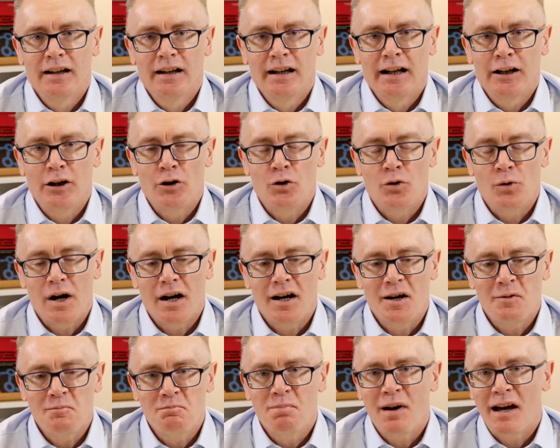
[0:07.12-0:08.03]
Hello,
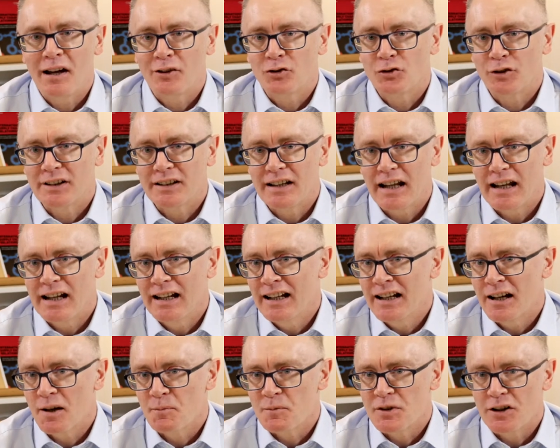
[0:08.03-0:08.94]
I'm Patrick
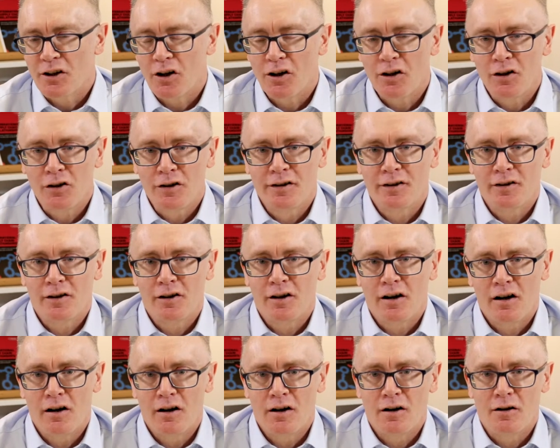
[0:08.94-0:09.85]
Daly. I'm the author
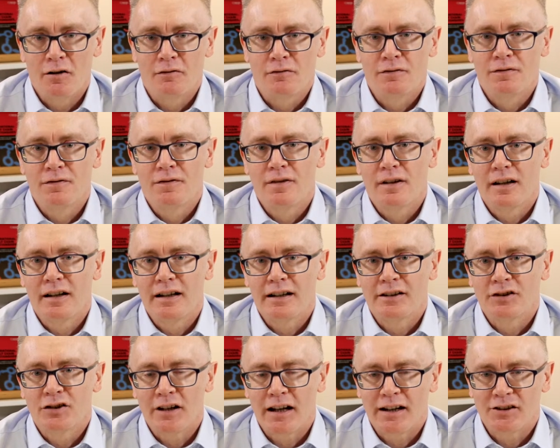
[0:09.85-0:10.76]
of
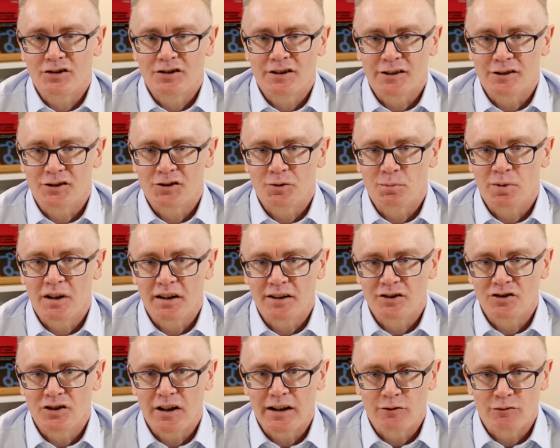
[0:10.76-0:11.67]
International
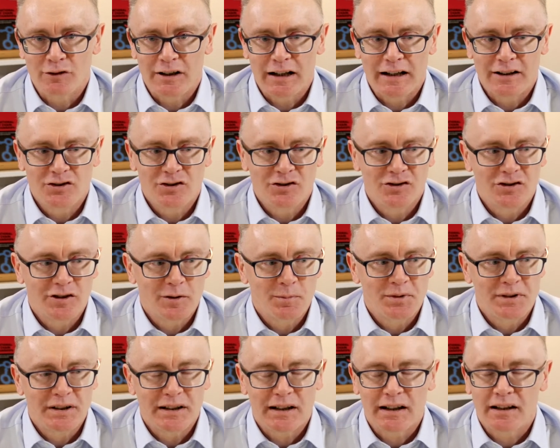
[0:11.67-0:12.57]
Supply Chain
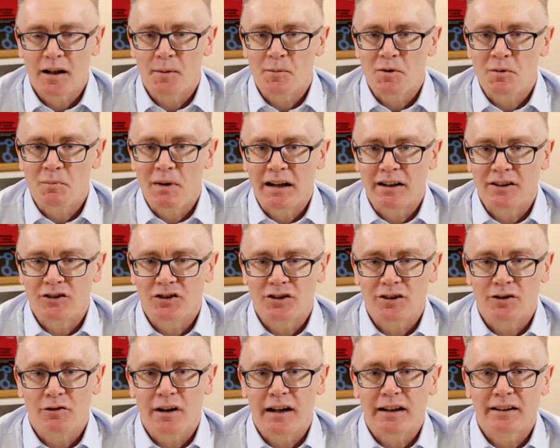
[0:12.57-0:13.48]
Relationships, and I'm the
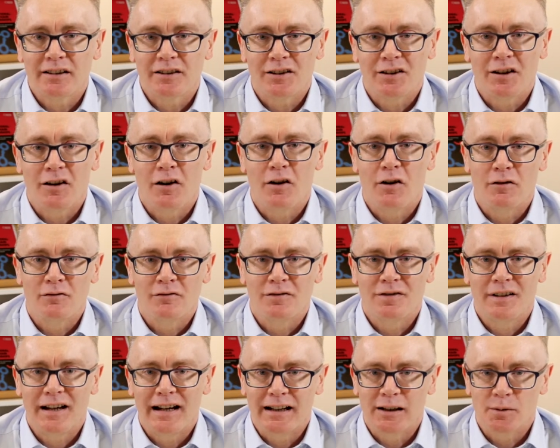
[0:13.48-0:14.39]
Managing Director
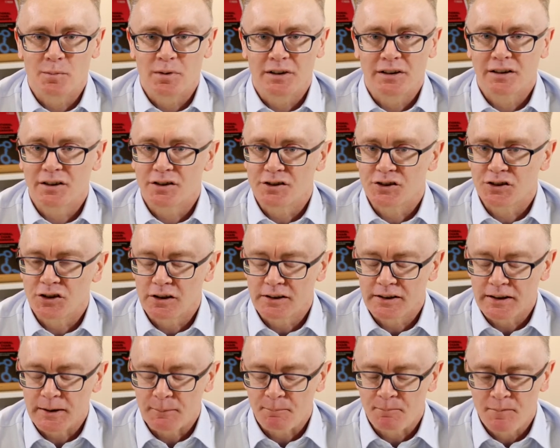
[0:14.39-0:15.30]
of Alba
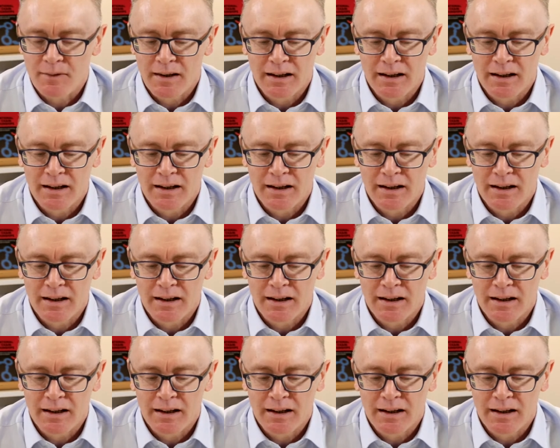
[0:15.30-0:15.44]
Consulting.